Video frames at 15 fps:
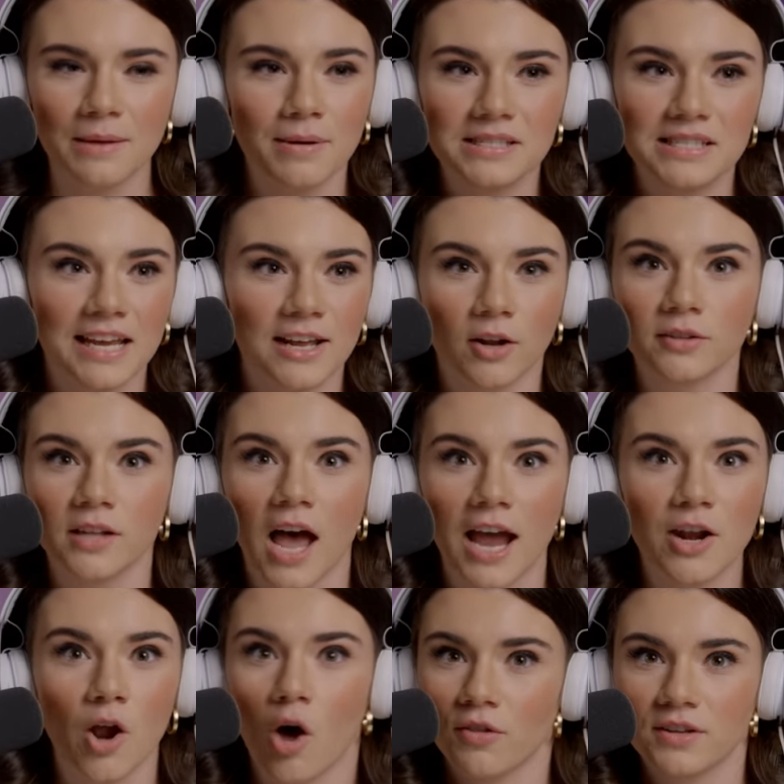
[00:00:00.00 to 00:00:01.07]
And he must see it
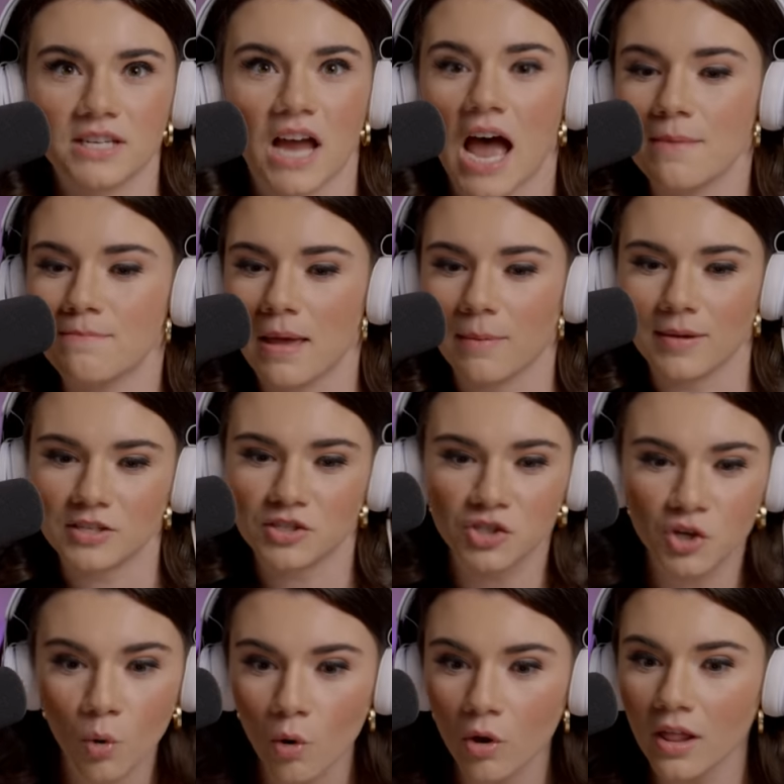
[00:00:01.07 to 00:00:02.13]
online all the time, maybe at
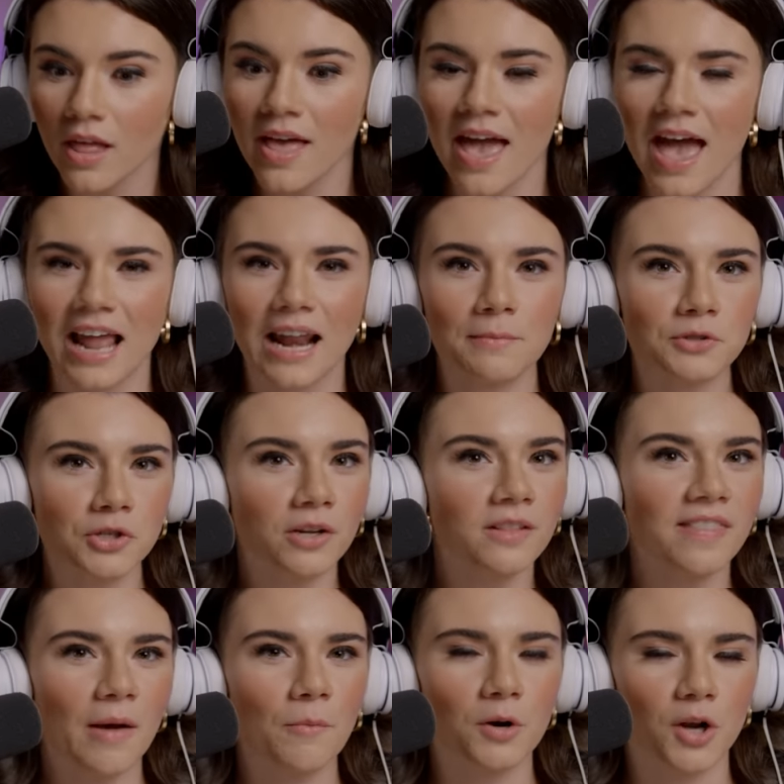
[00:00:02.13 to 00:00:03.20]
school. And I'm sure
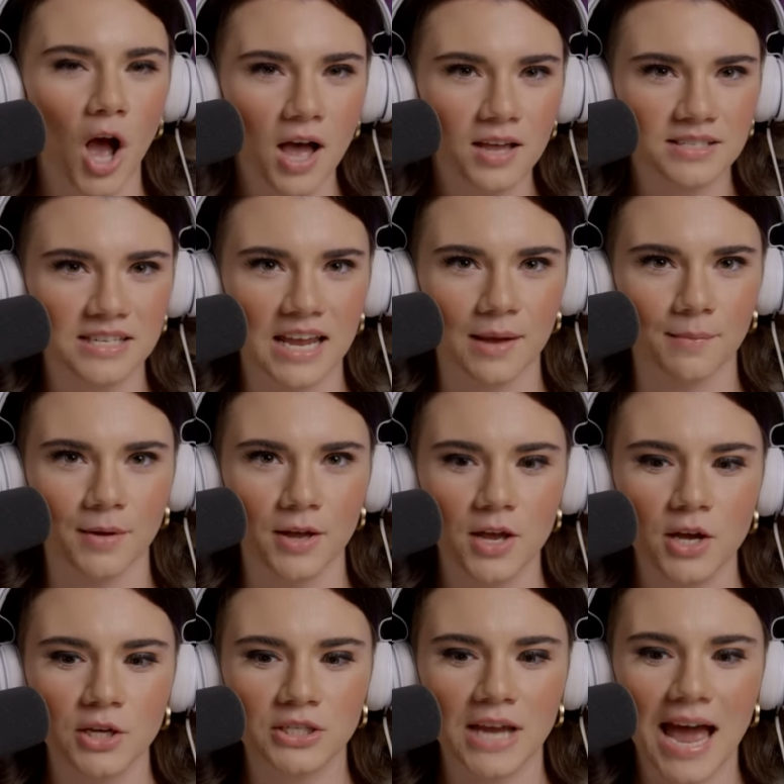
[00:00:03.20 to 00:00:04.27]
that that would cause him
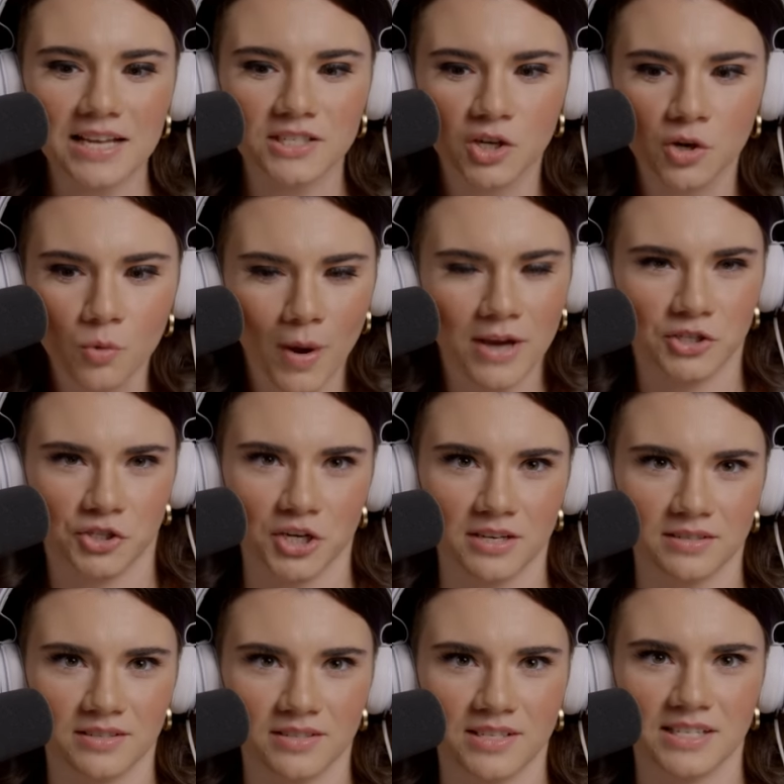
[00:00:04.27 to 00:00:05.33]
to ask
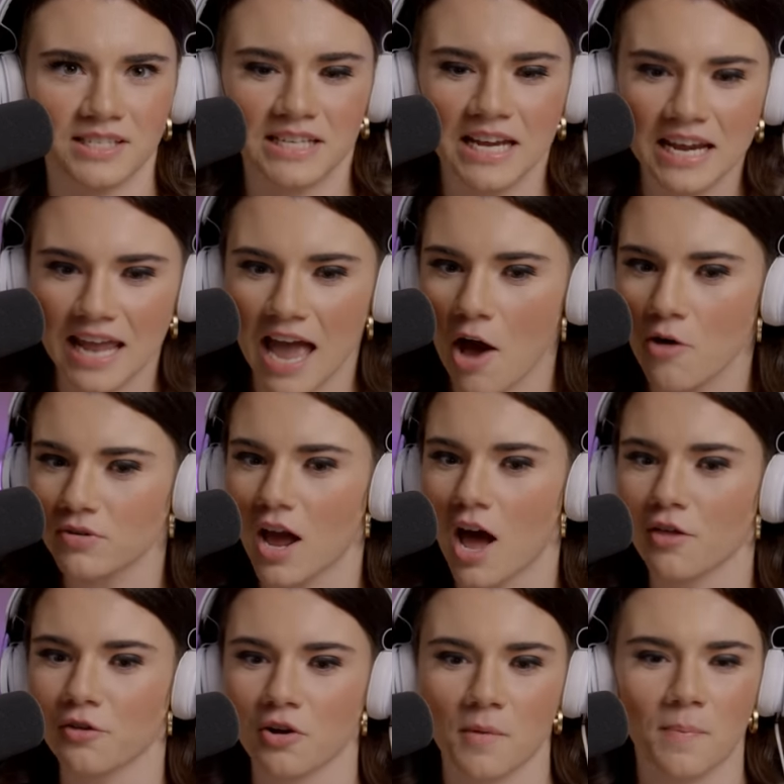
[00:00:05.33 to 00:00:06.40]
questions, to seek out
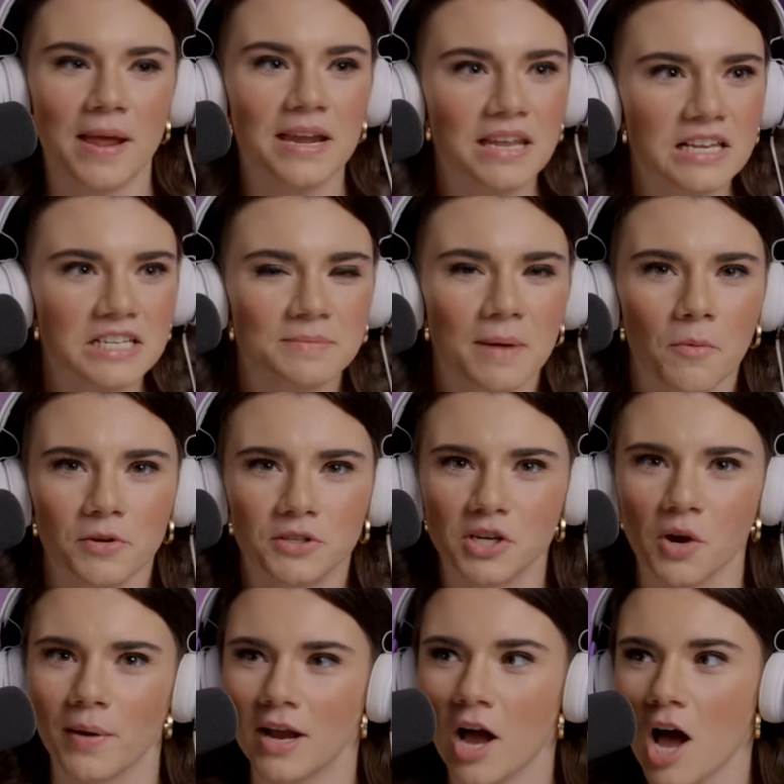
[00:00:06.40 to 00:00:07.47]
other opinions about what's
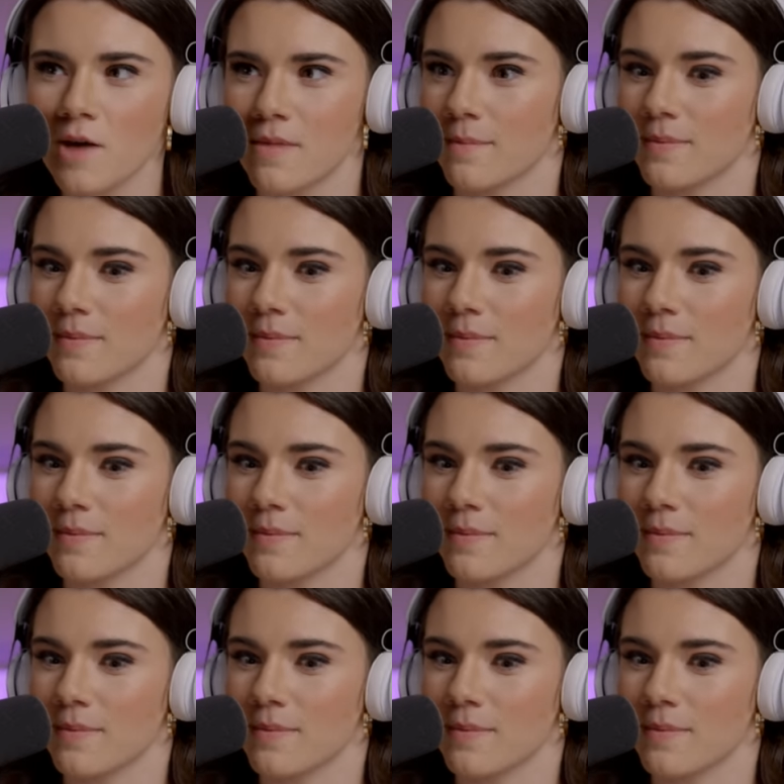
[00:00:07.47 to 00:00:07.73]
going on.